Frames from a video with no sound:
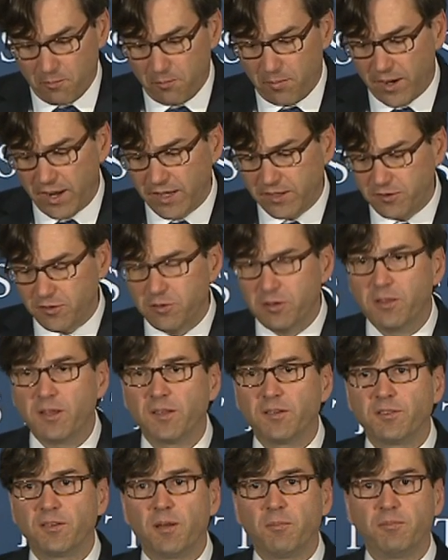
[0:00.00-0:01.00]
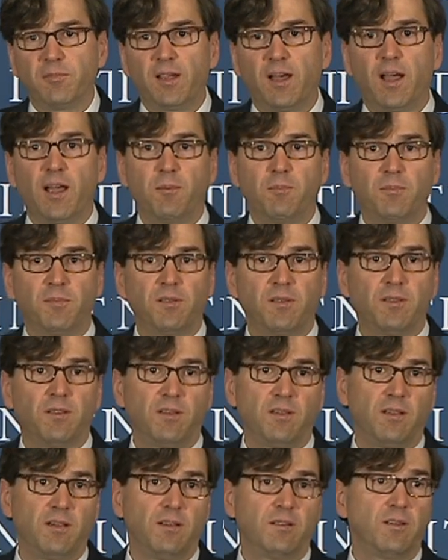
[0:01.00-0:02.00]
But I do think sometimes
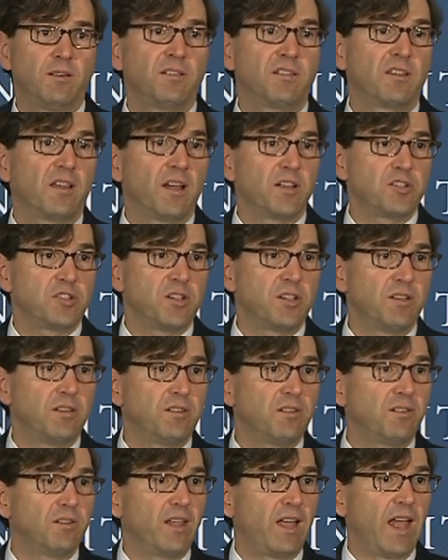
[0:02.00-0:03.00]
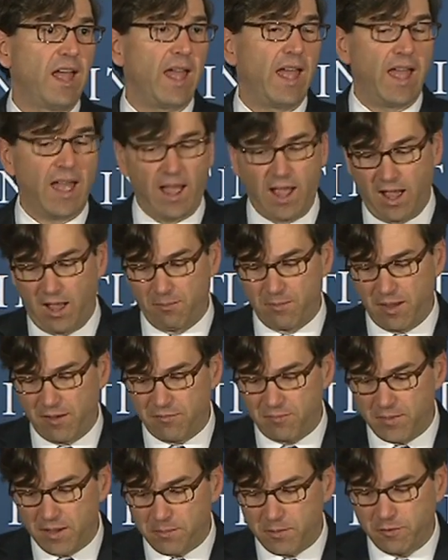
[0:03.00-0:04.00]
the discussions
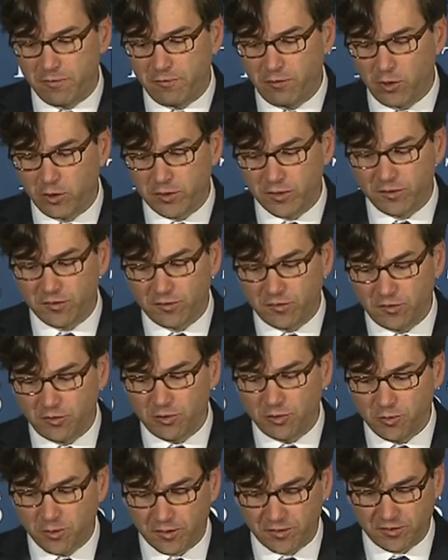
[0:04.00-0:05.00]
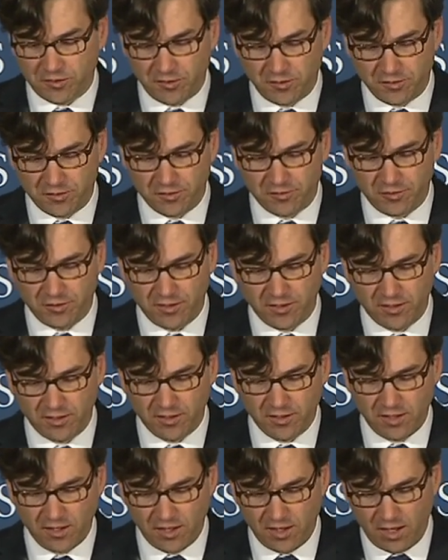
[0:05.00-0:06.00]
have maybe focused too exclusively
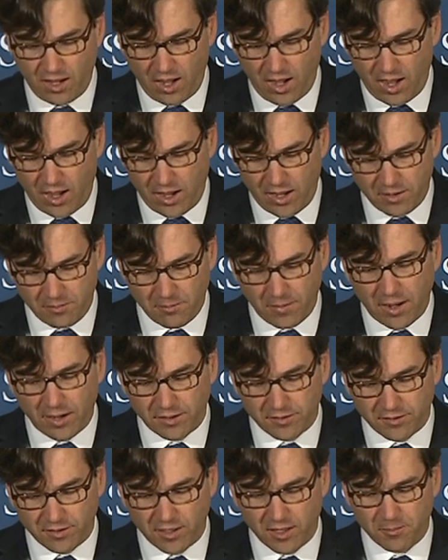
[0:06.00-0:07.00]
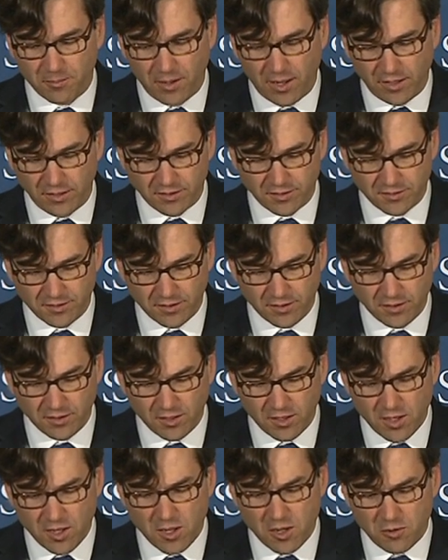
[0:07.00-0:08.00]
on monetary policy,
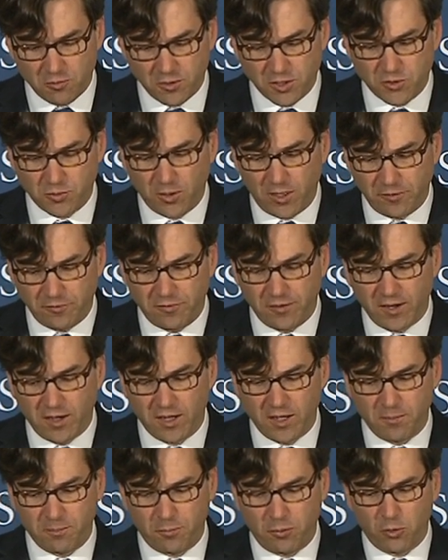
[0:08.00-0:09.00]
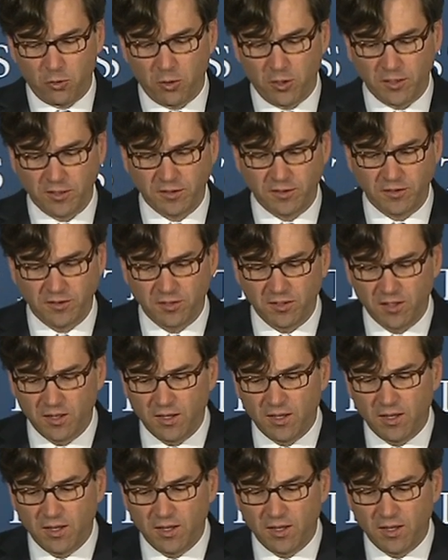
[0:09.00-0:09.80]
which, while very important,